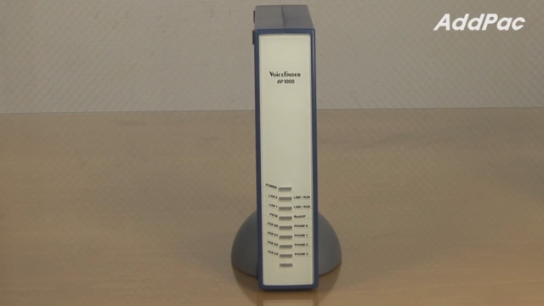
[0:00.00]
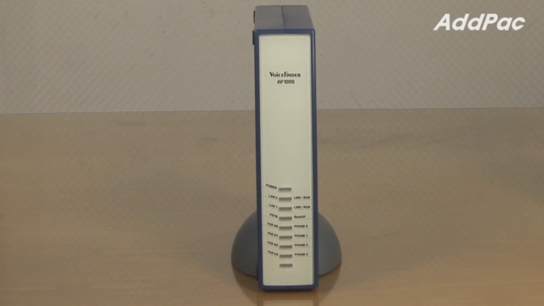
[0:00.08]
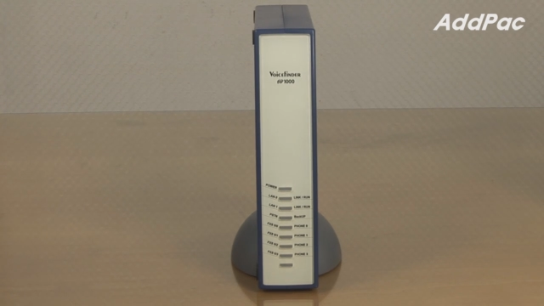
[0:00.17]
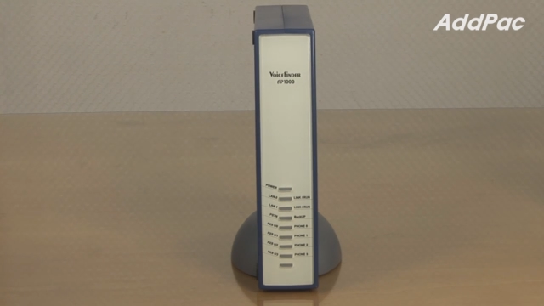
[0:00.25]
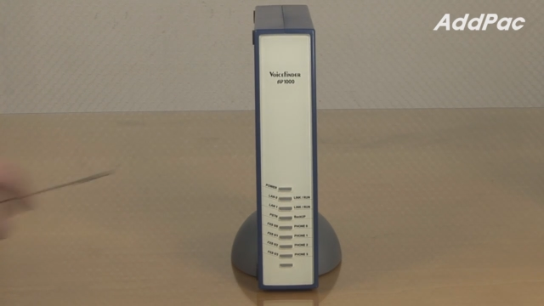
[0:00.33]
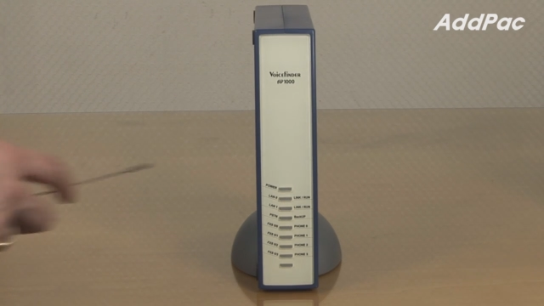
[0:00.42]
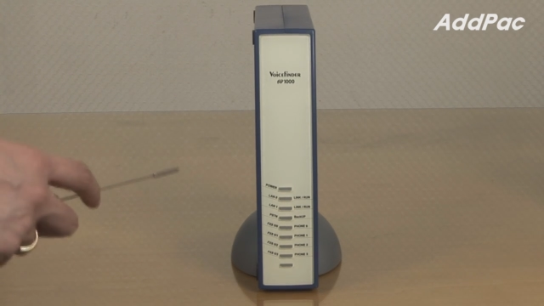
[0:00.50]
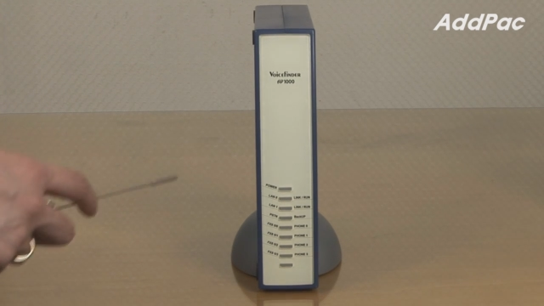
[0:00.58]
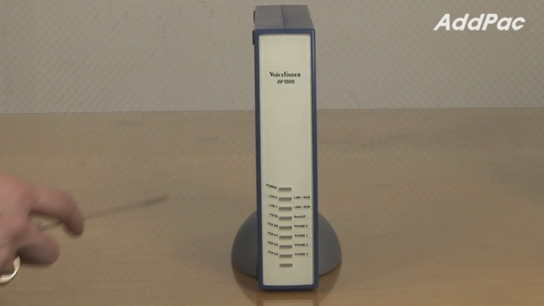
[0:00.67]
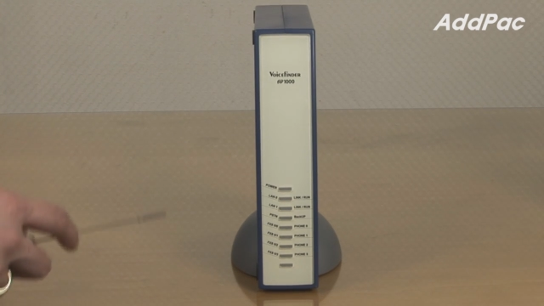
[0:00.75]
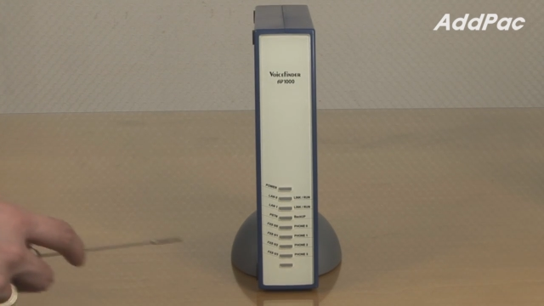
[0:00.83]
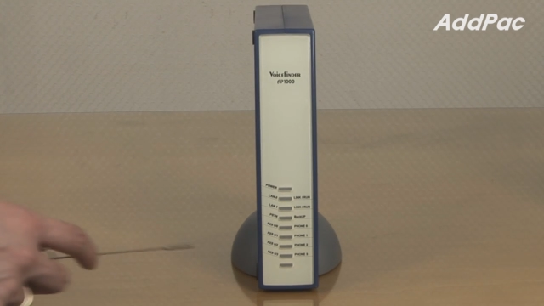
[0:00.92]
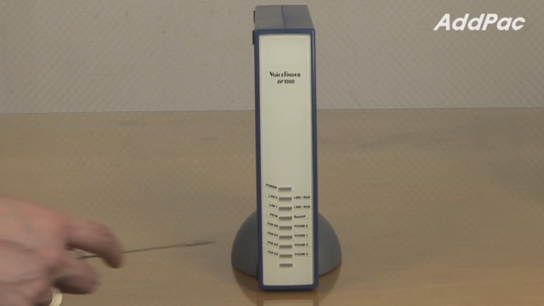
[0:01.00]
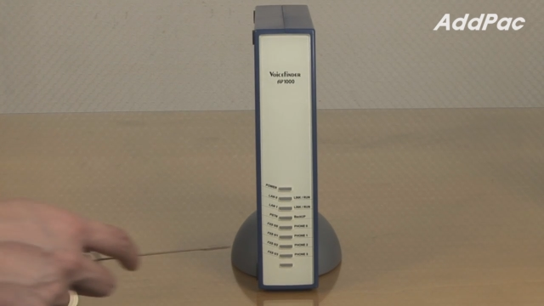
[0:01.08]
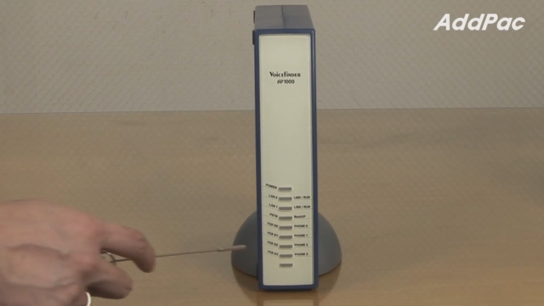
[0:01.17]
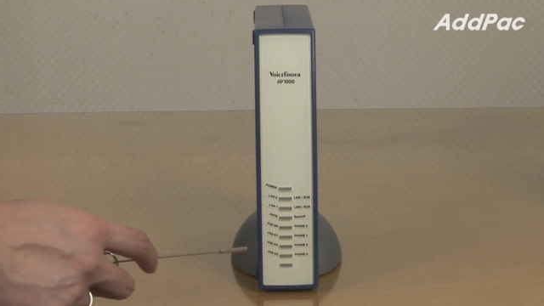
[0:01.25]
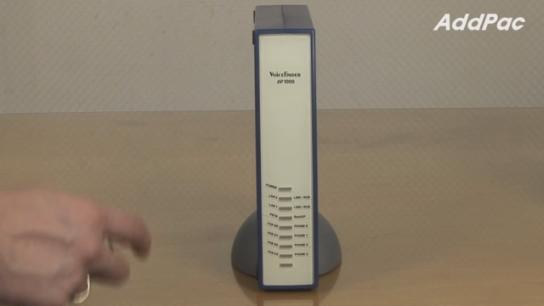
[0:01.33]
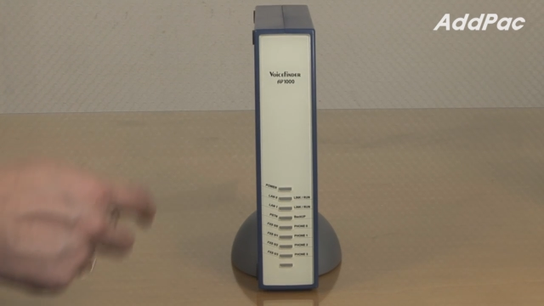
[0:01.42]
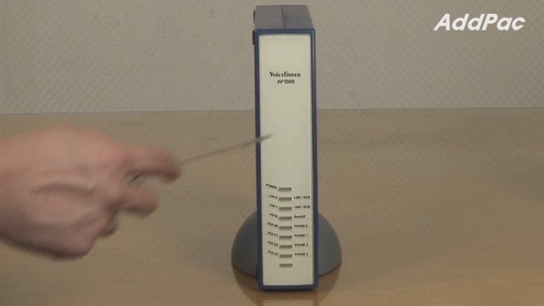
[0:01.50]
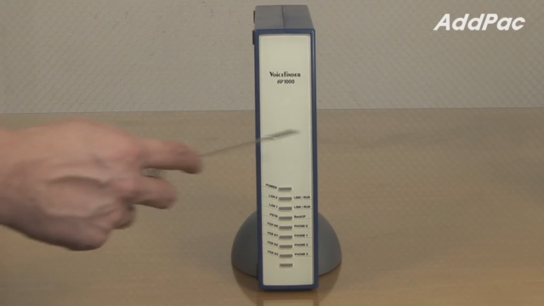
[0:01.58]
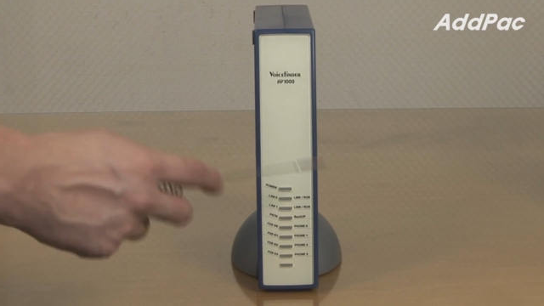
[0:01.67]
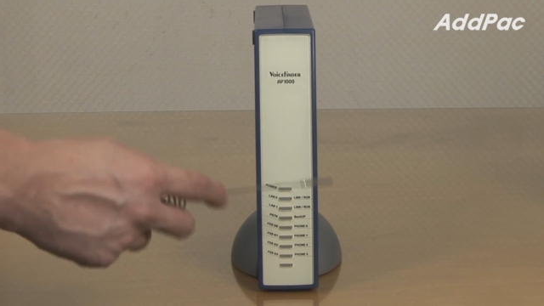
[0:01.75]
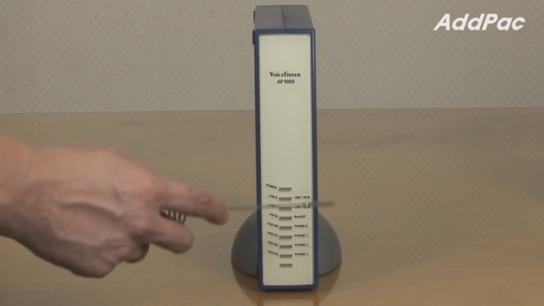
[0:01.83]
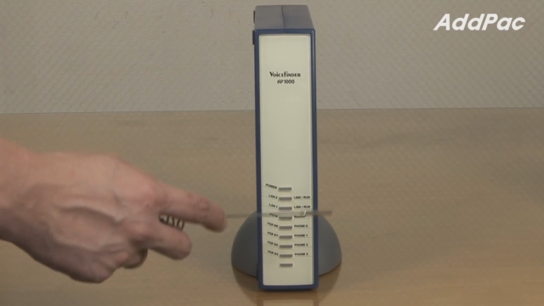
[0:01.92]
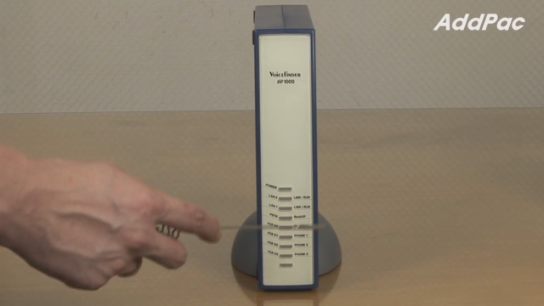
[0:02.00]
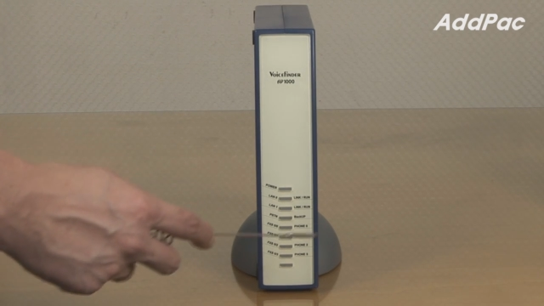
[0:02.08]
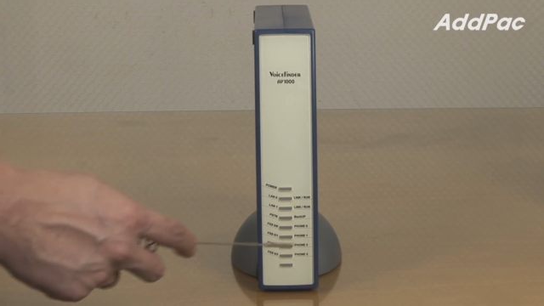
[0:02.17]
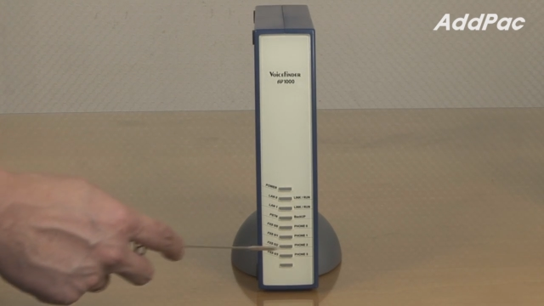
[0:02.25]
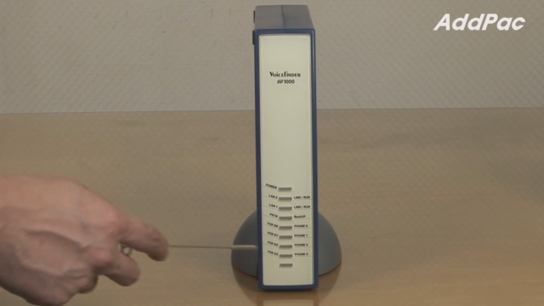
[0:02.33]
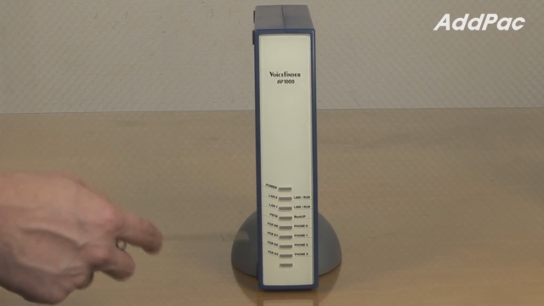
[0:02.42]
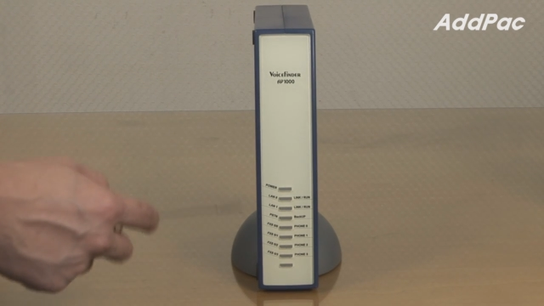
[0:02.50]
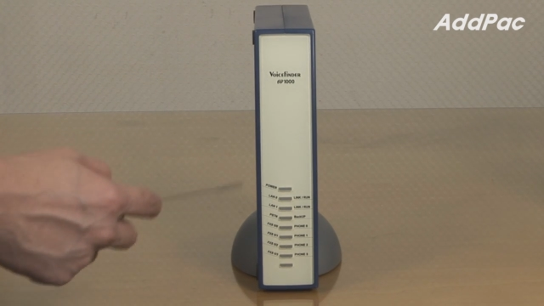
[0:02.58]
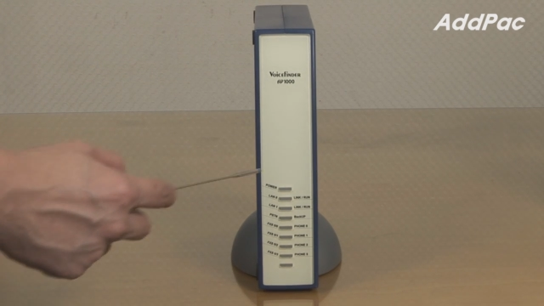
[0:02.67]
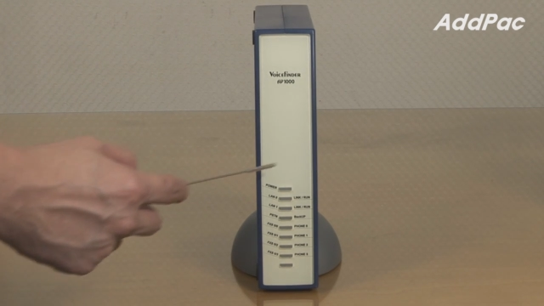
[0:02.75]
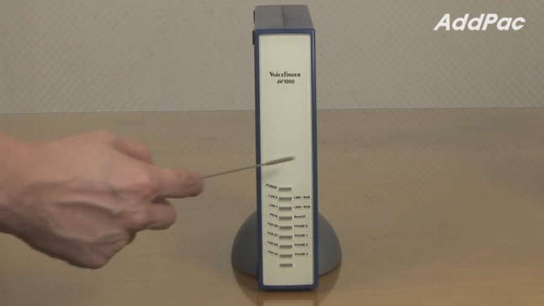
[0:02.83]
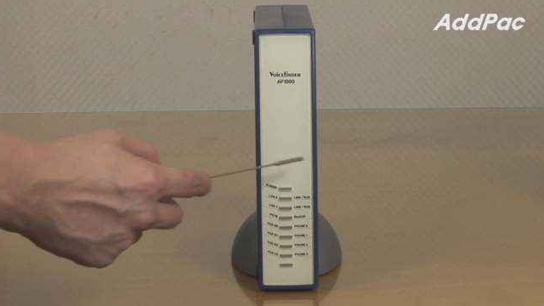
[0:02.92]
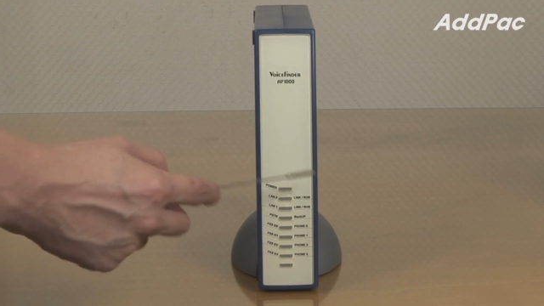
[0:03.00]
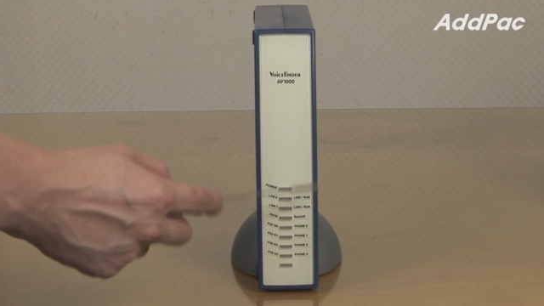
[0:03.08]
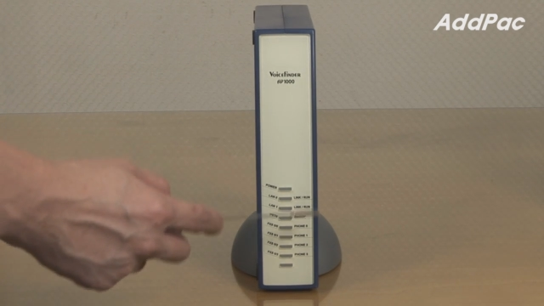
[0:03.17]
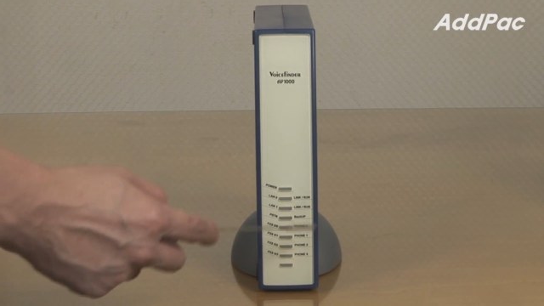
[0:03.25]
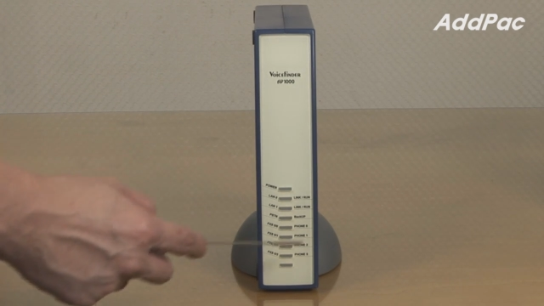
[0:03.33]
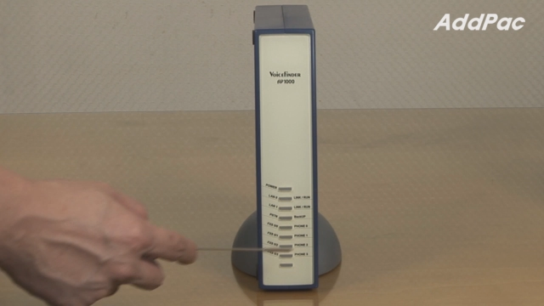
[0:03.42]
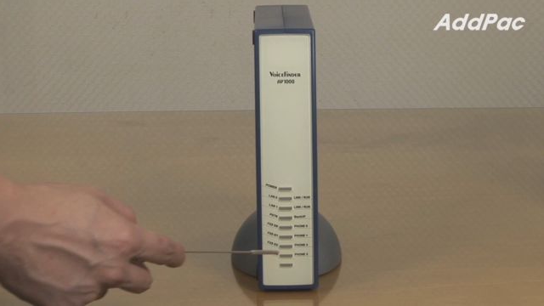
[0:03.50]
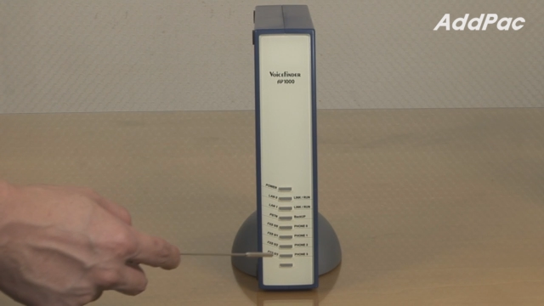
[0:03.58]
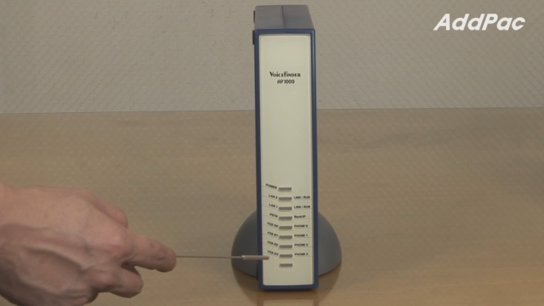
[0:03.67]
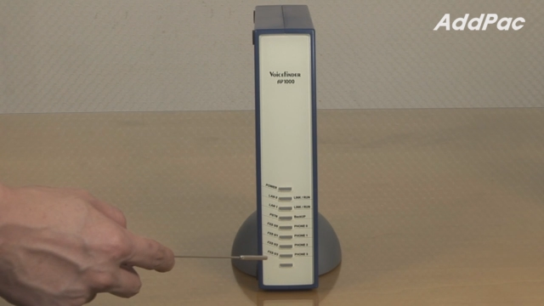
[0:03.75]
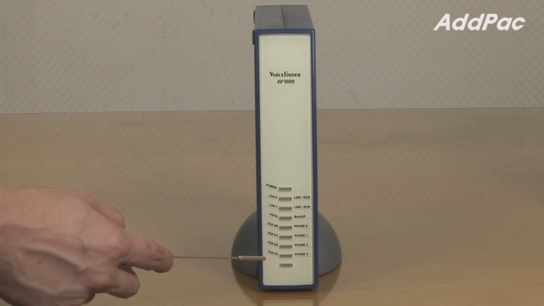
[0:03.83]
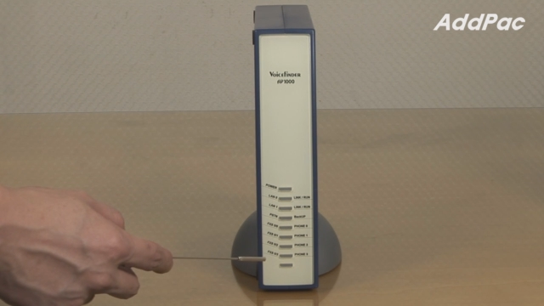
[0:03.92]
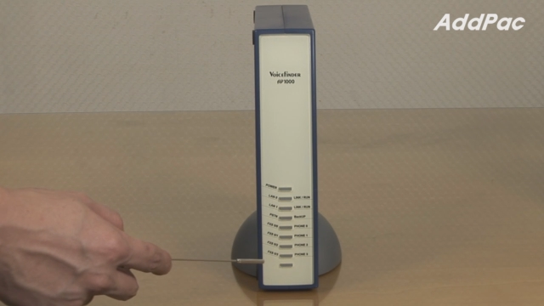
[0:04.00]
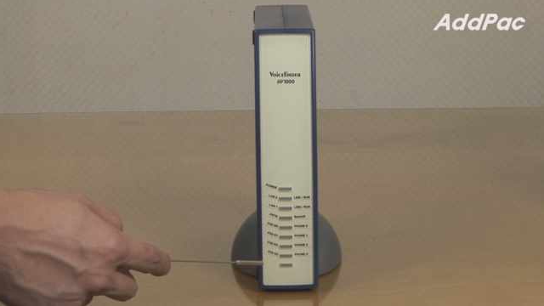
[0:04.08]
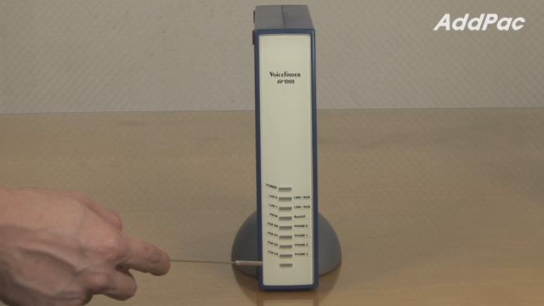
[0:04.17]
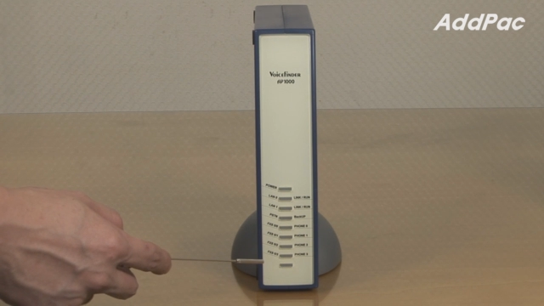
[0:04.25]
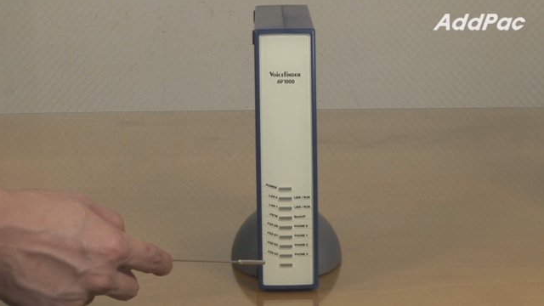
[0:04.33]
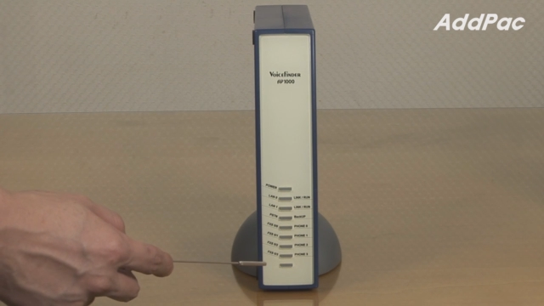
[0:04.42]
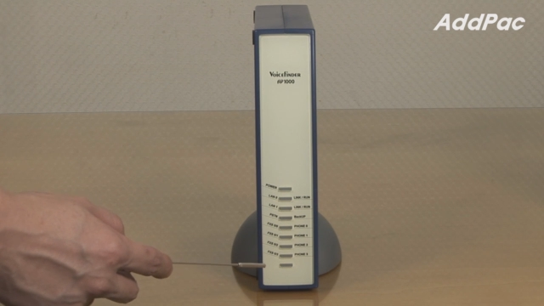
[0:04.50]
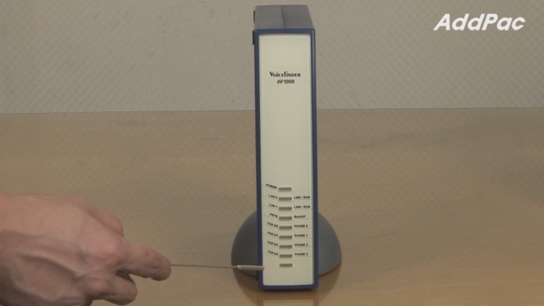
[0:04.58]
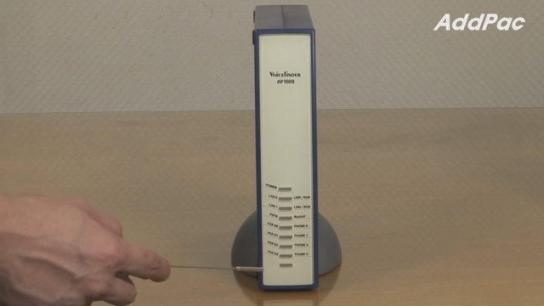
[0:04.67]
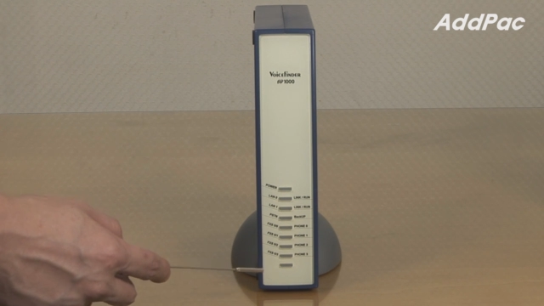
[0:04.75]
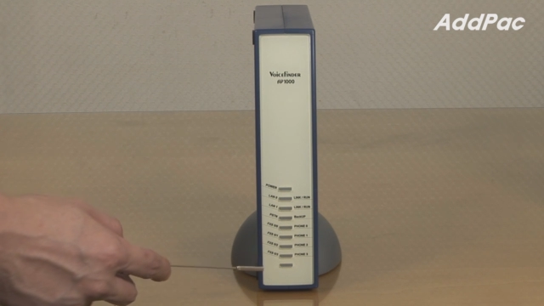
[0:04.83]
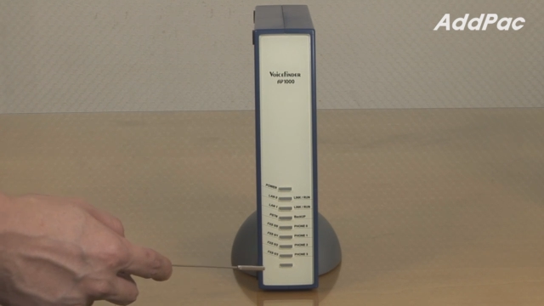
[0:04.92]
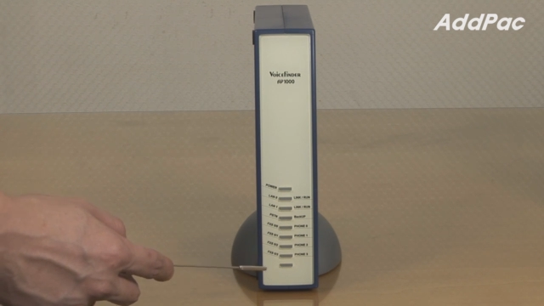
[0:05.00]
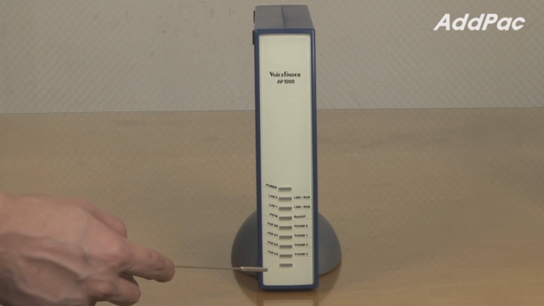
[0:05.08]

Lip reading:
[unreadable: no face in view]